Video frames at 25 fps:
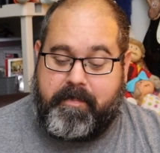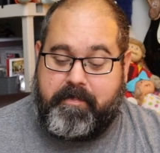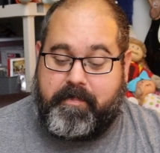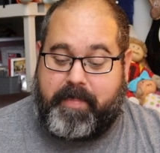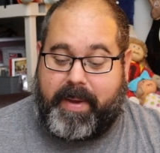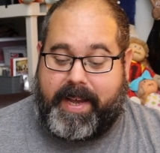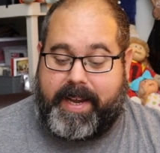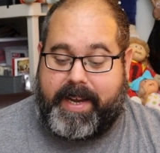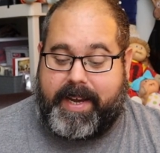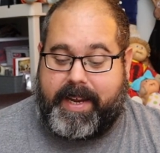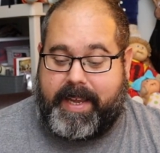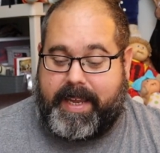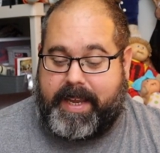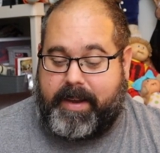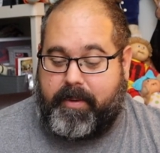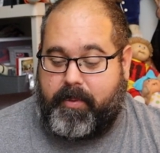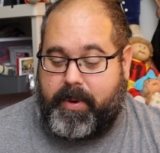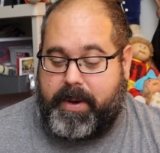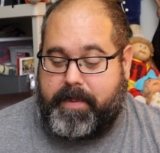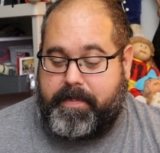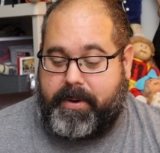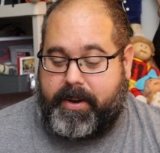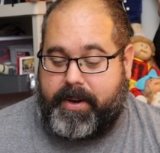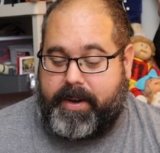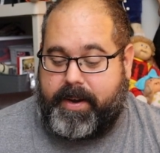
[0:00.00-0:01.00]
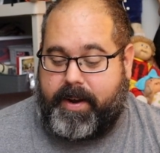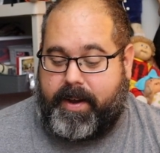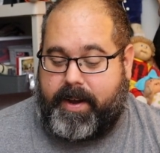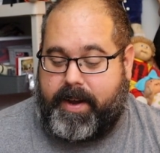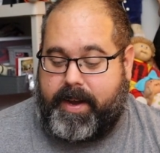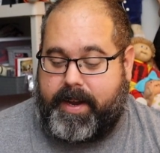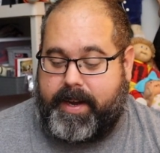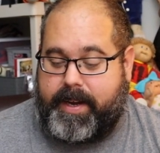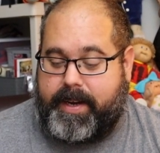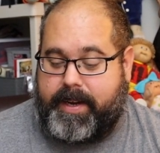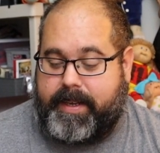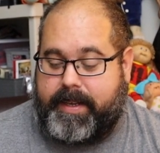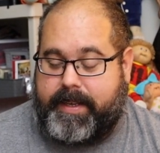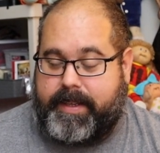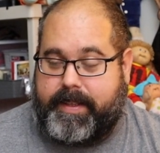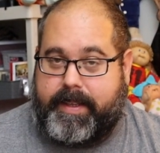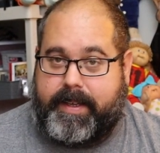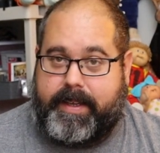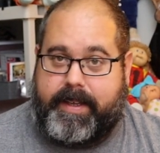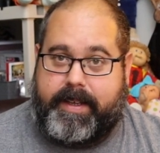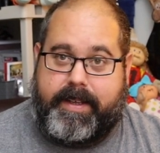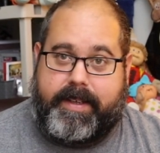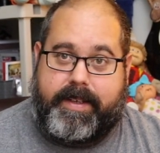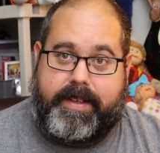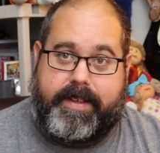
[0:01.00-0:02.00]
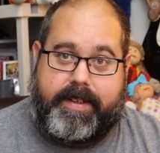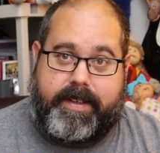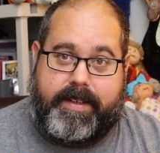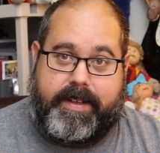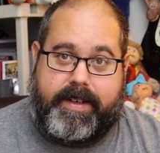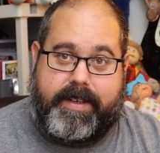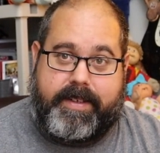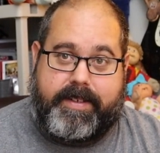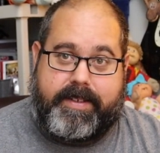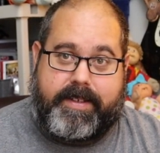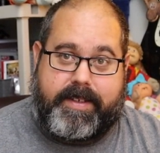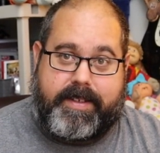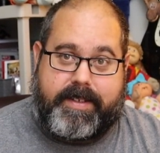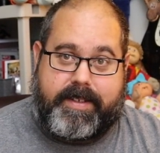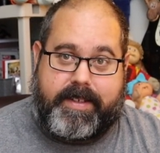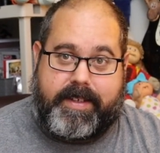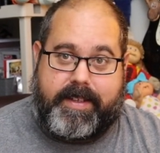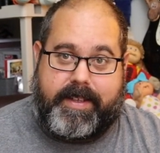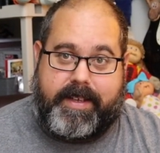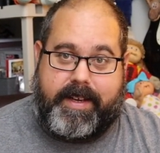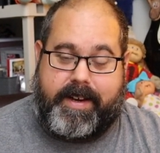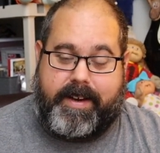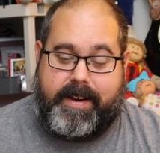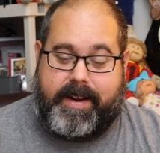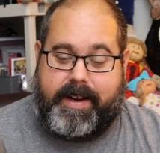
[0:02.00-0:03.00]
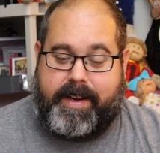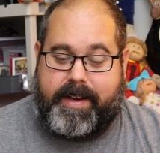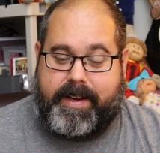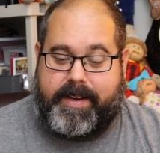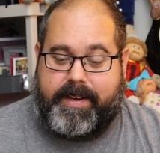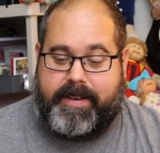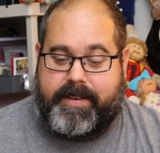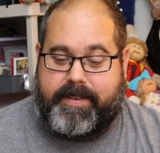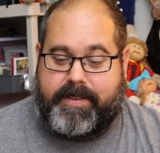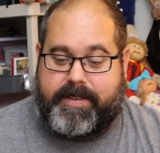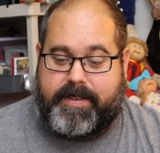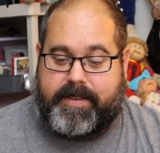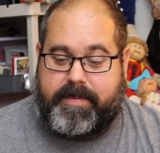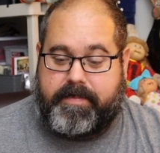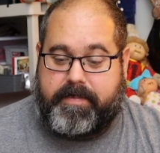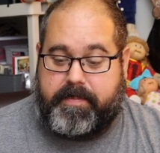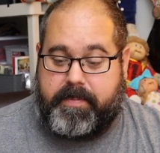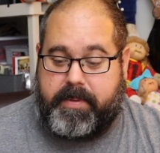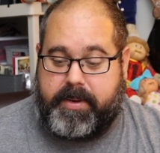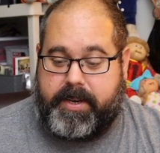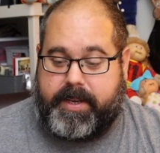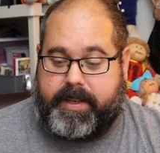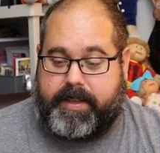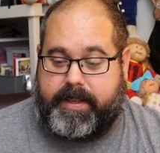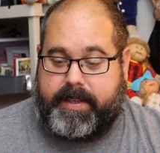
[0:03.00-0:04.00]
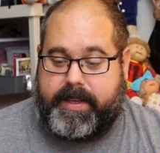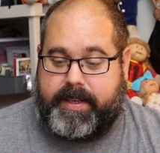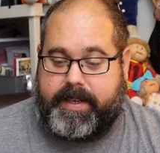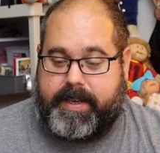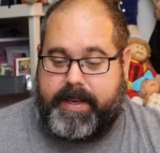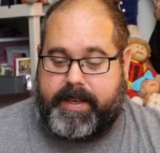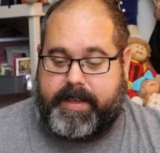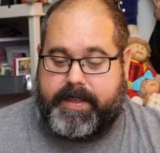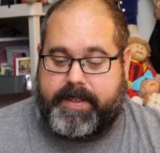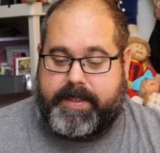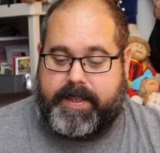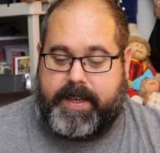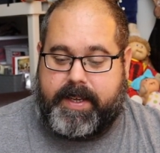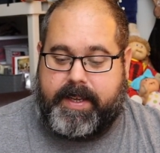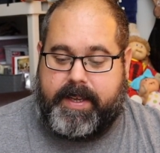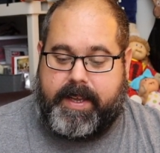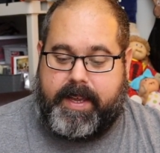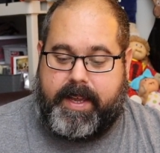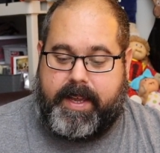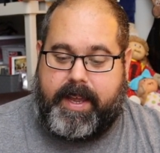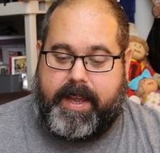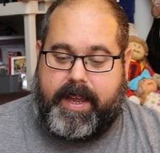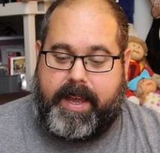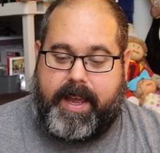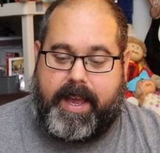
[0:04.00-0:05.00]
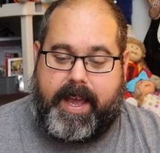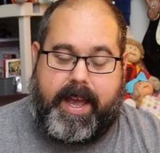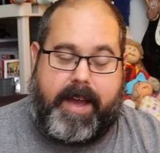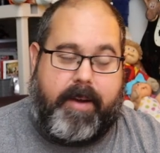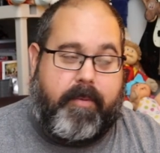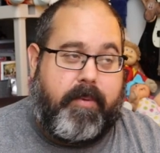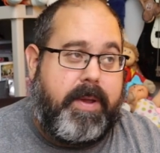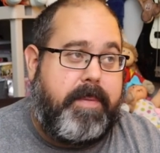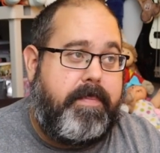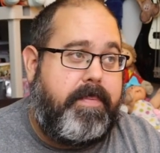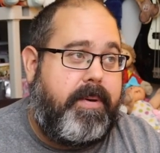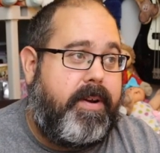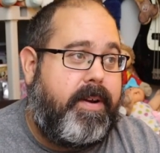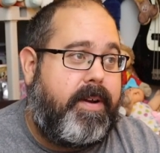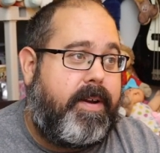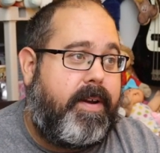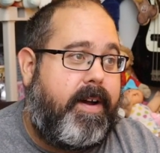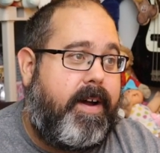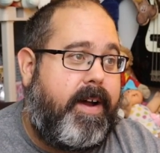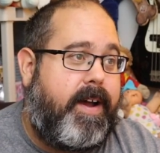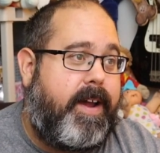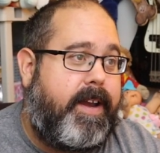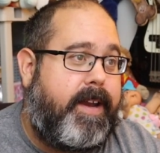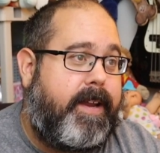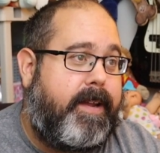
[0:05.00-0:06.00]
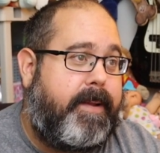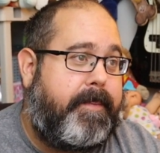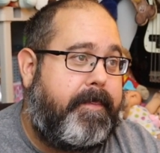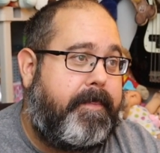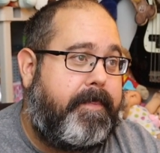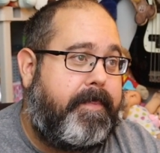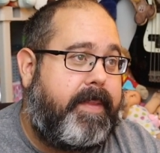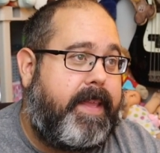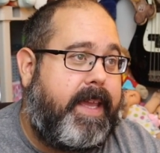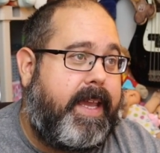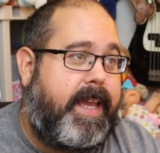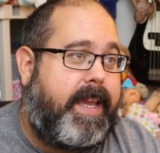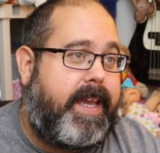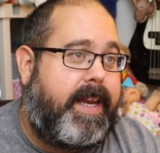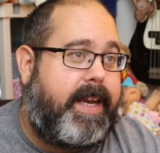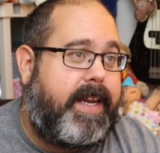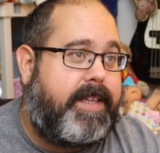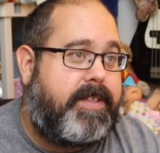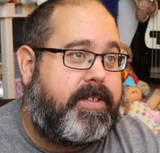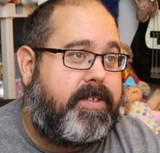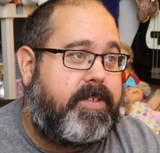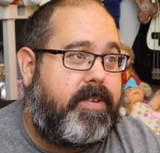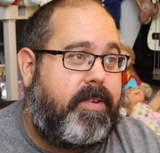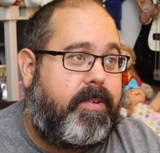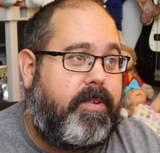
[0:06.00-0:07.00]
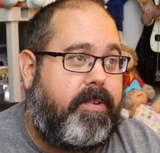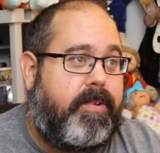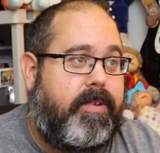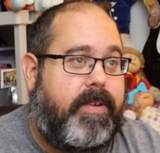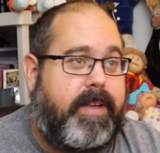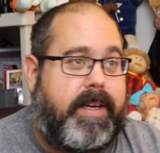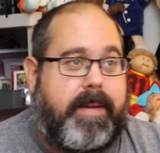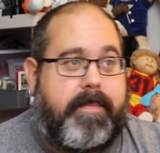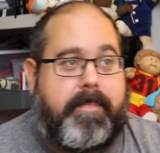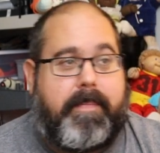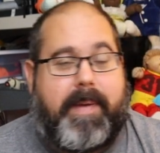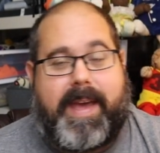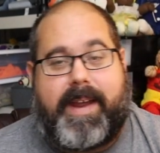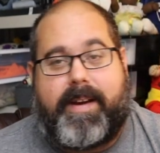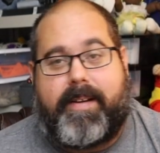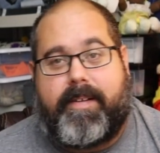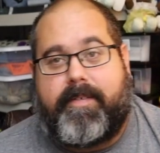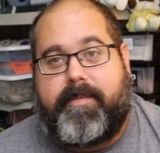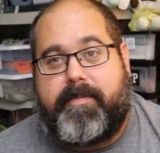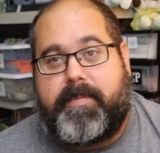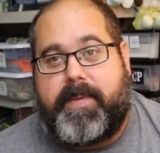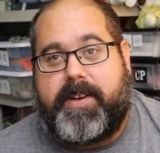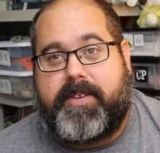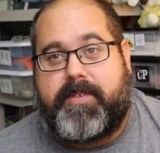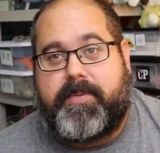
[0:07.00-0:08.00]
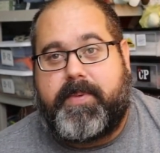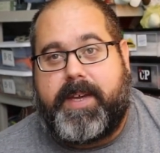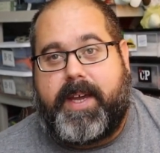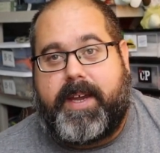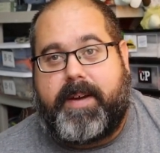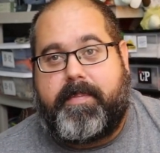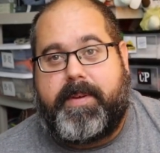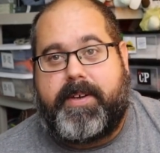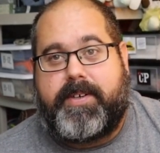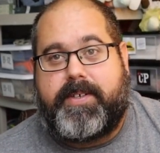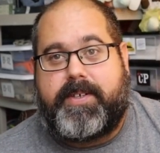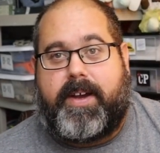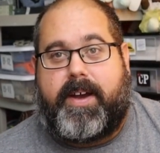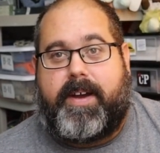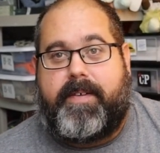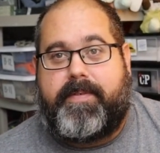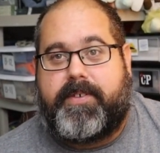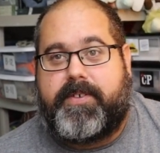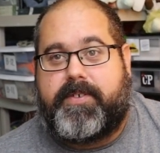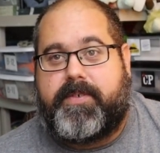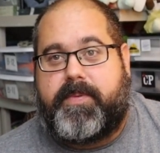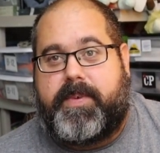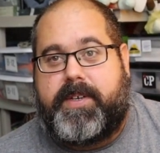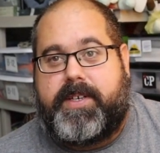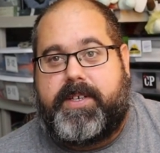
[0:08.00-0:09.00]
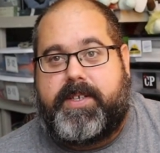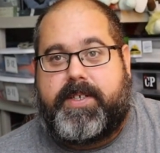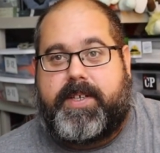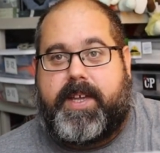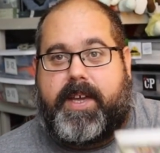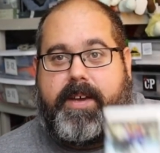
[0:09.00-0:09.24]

but we put it on the the disc is in there and it is pretty clean disc uh, we put it on and it sold in a matter of minutes we got a bunch of offers and we just